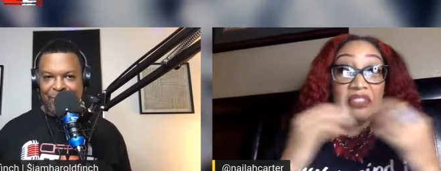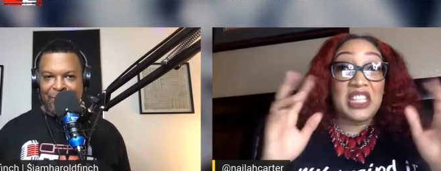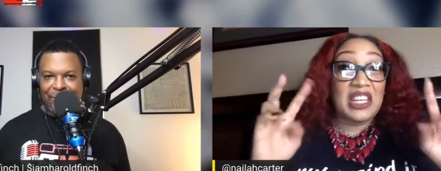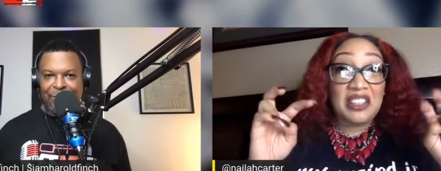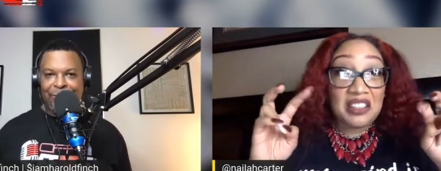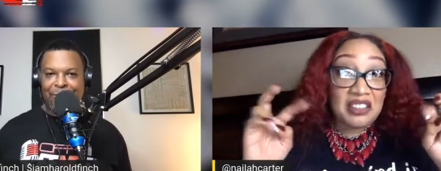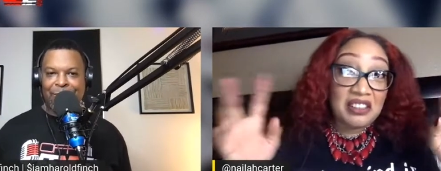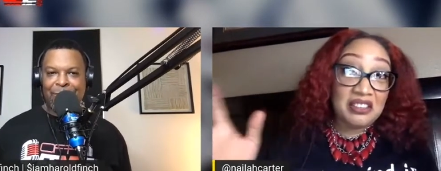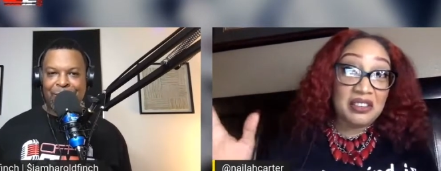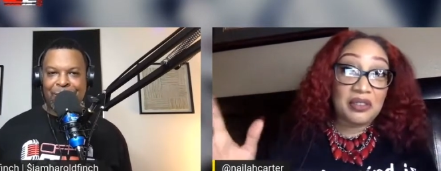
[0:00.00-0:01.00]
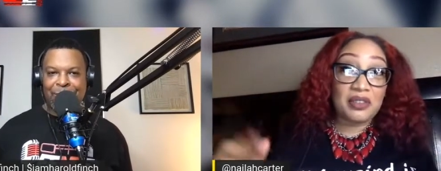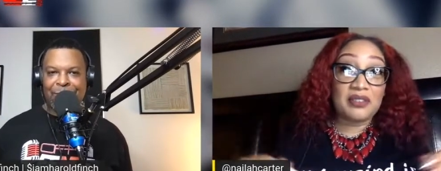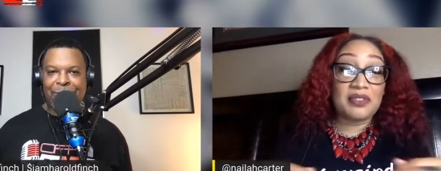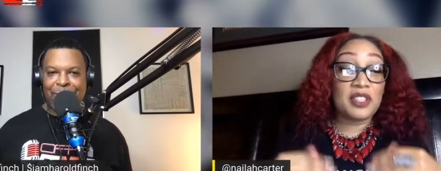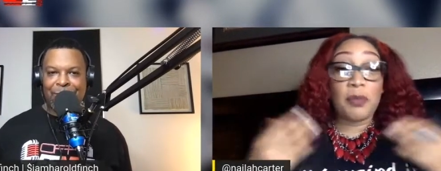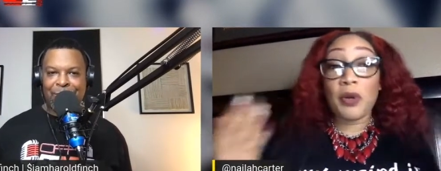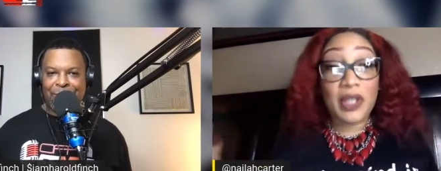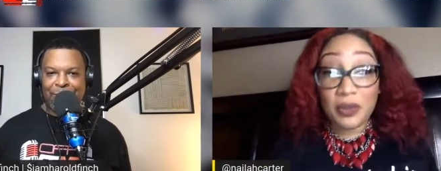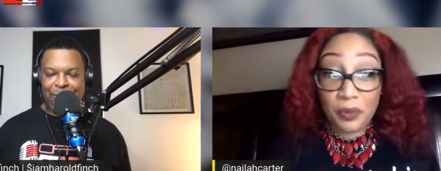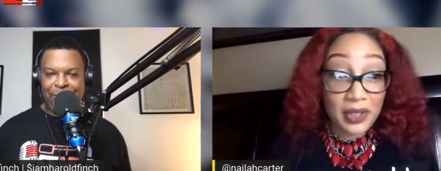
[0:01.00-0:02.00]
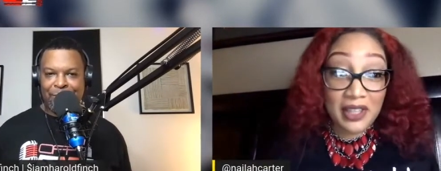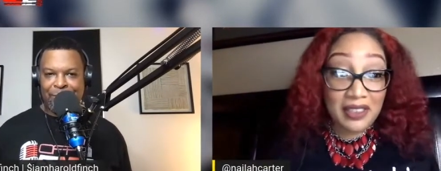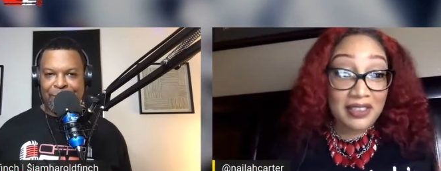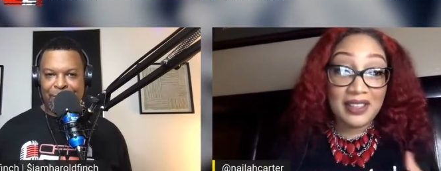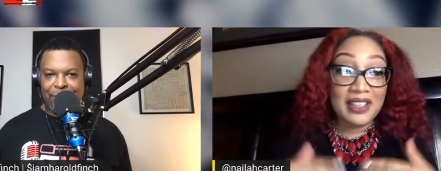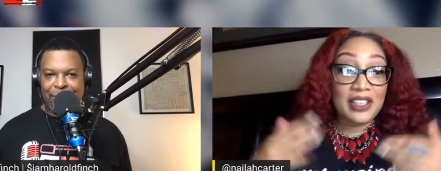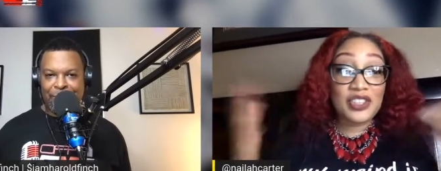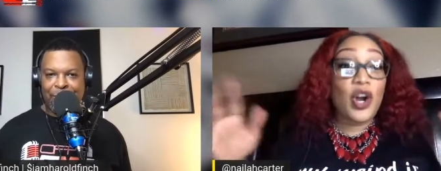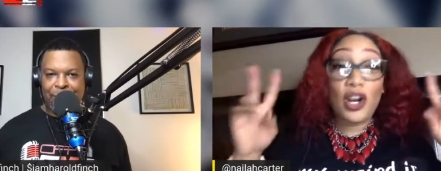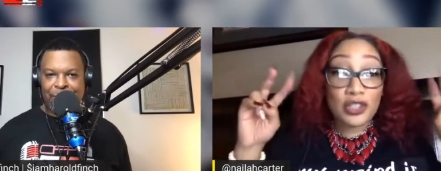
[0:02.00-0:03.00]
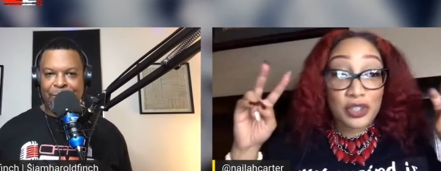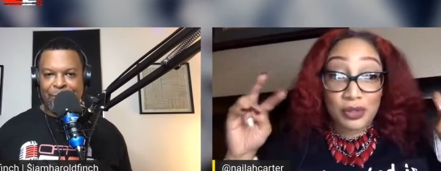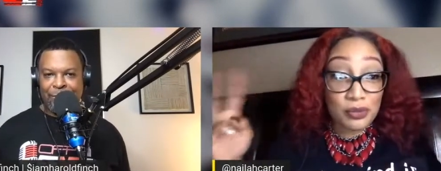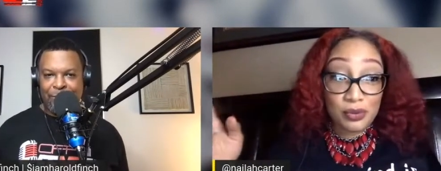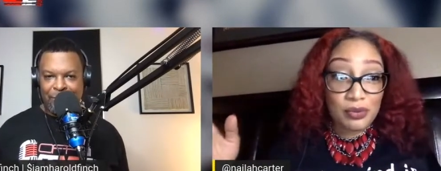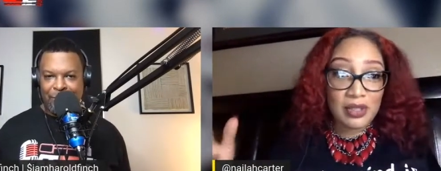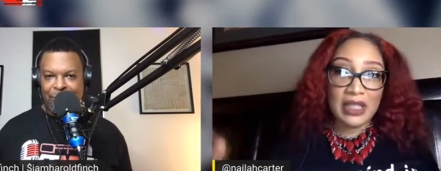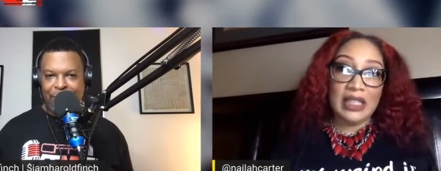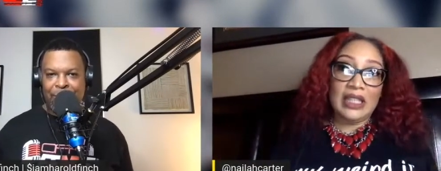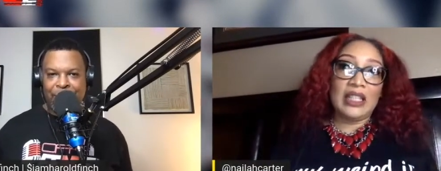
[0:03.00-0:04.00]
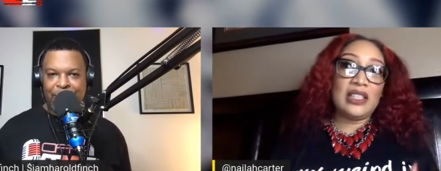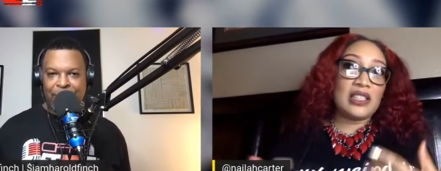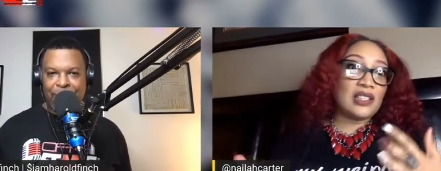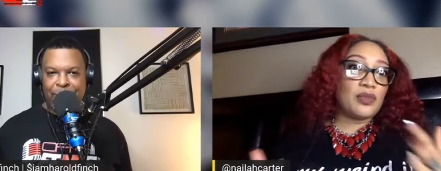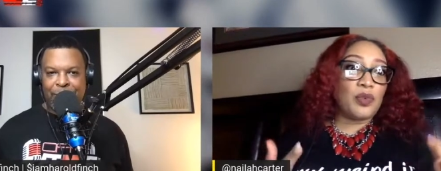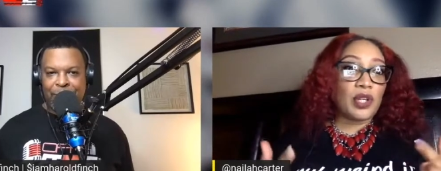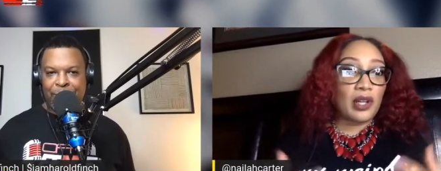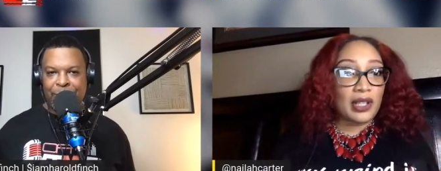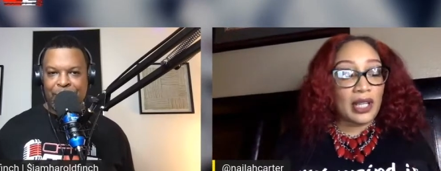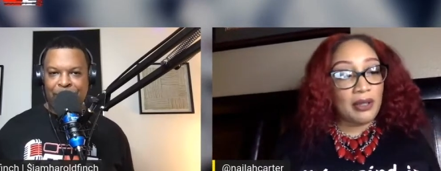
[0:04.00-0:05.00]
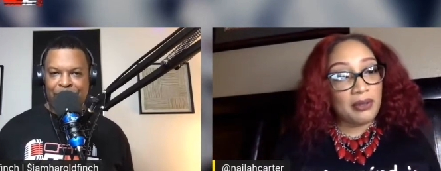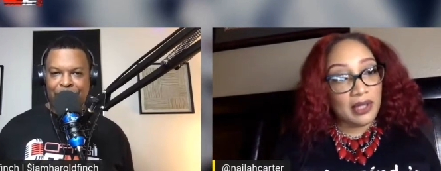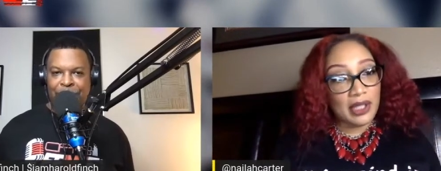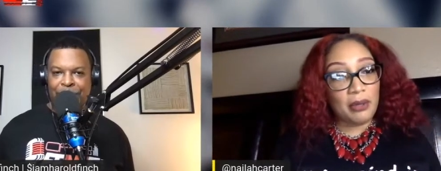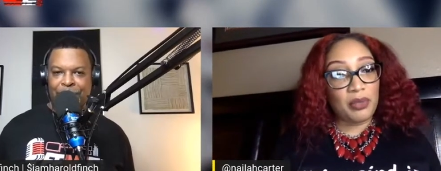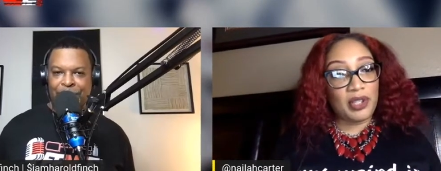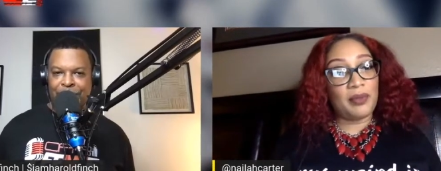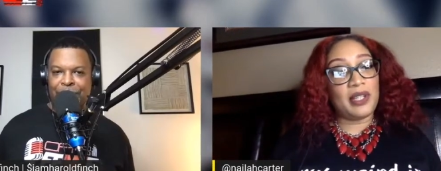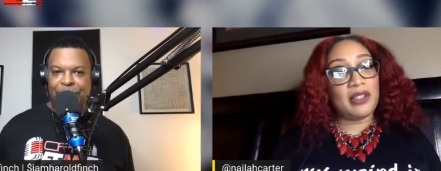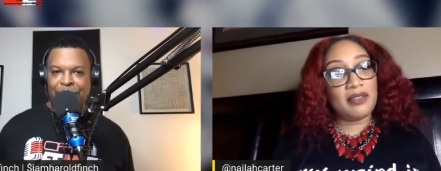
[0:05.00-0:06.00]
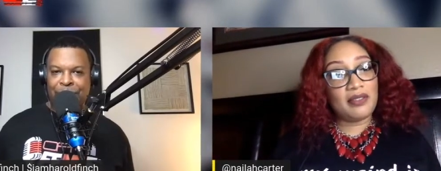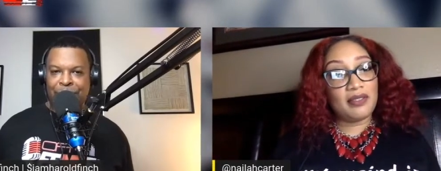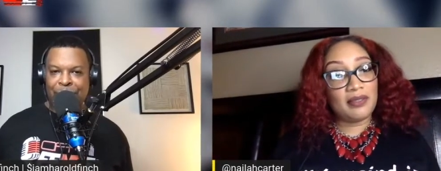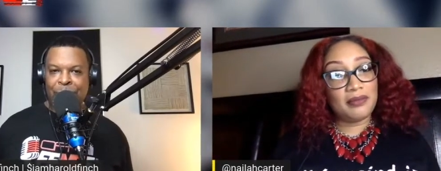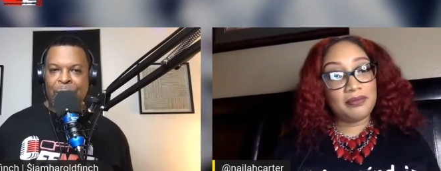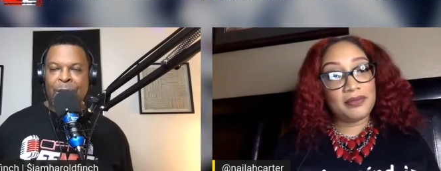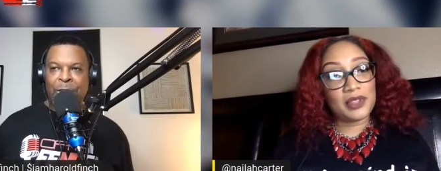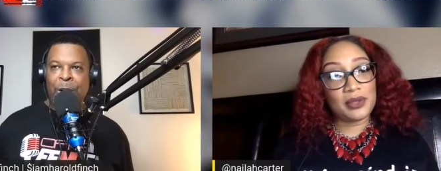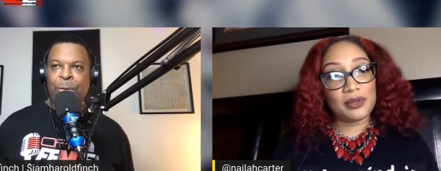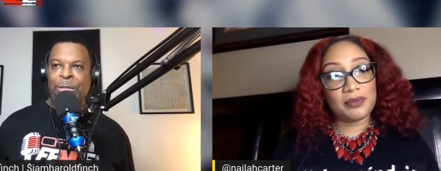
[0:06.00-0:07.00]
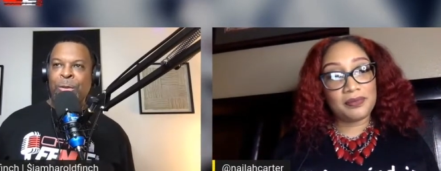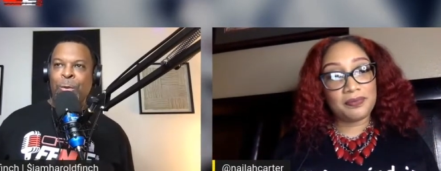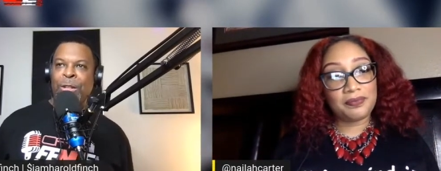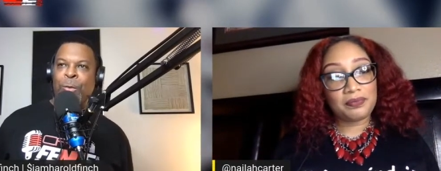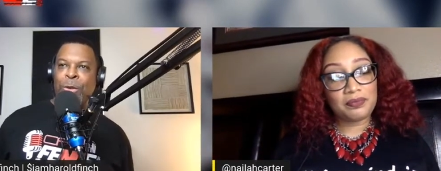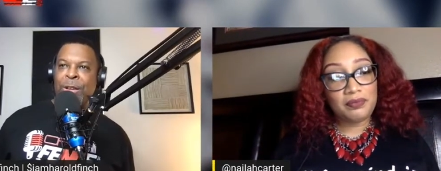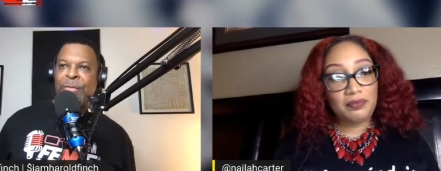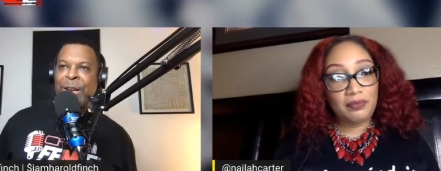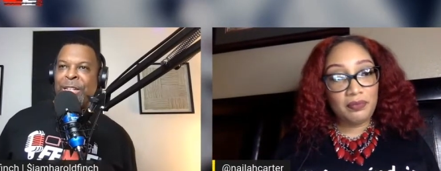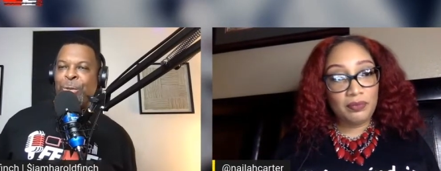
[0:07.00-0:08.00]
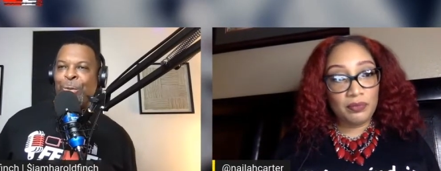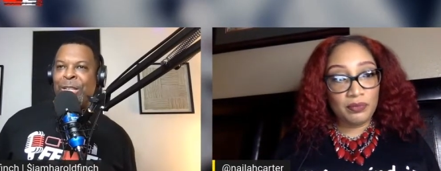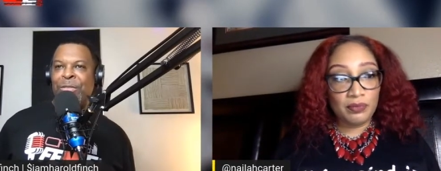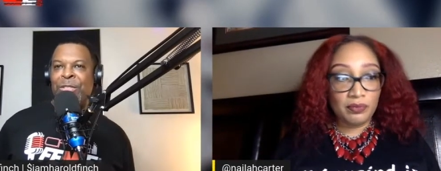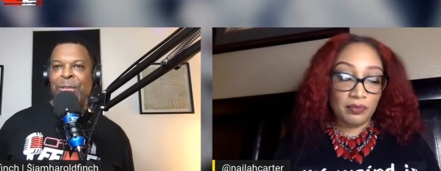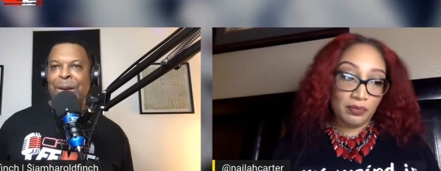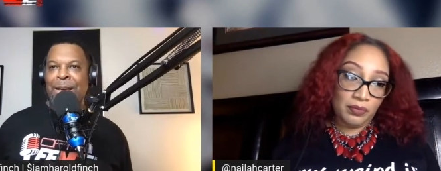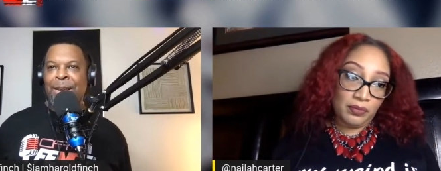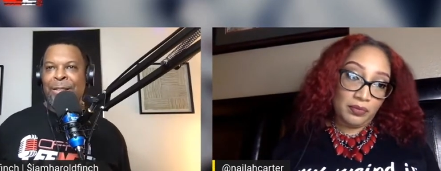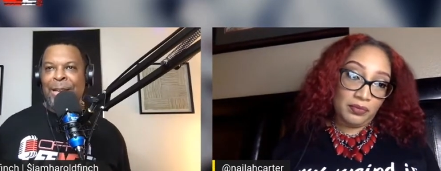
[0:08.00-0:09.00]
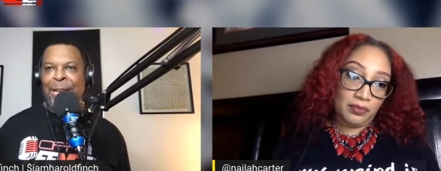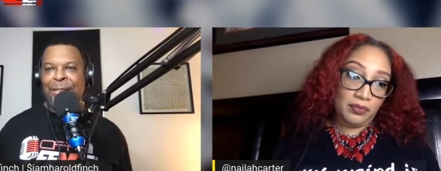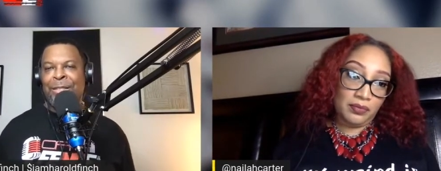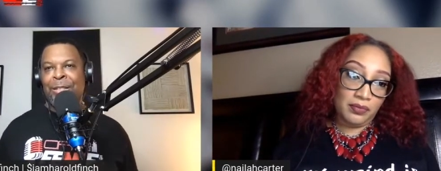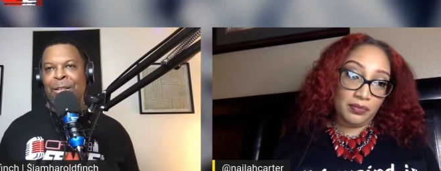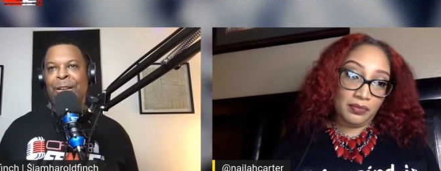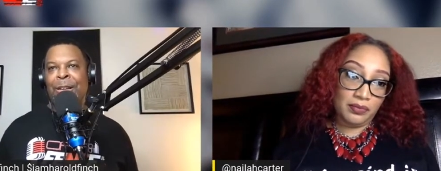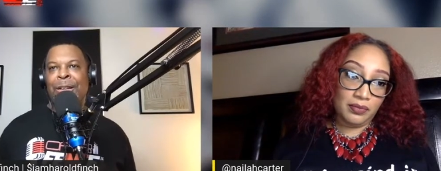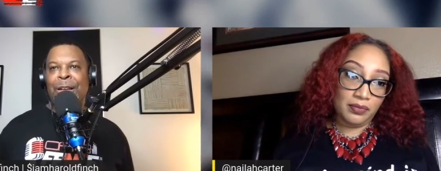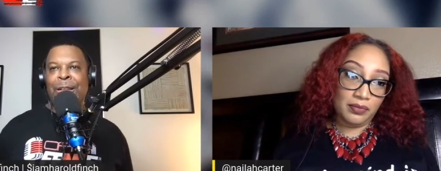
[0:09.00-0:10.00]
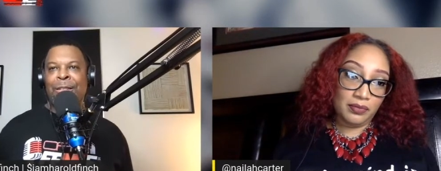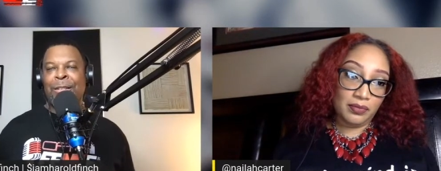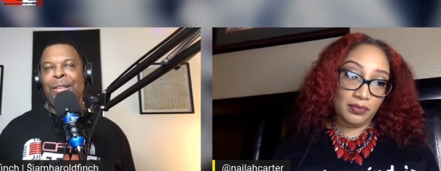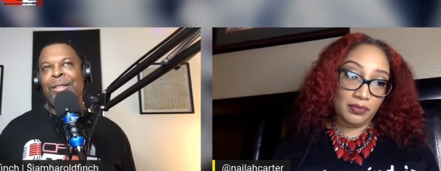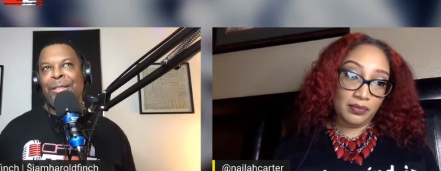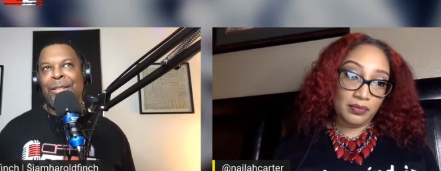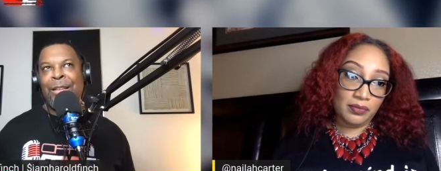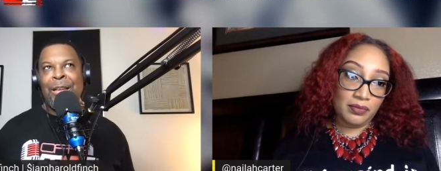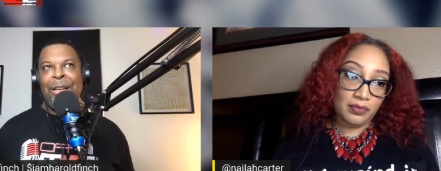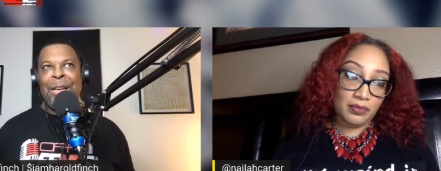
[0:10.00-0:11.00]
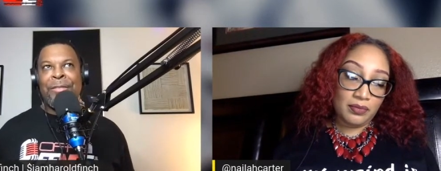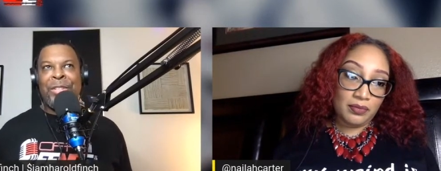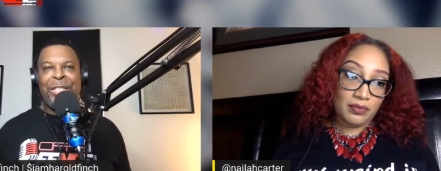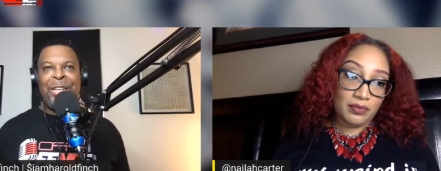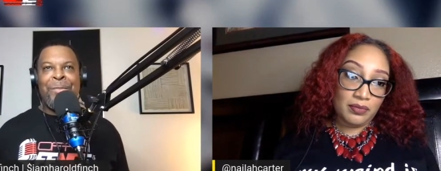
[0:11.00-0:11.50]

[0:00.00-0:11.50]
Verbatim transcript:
Speaker 1: dated, spoken with, talked to, they just weren't on that on that
Speaker 2: brainwave. So, so what's the one one advice you would give somebody that's uh, have just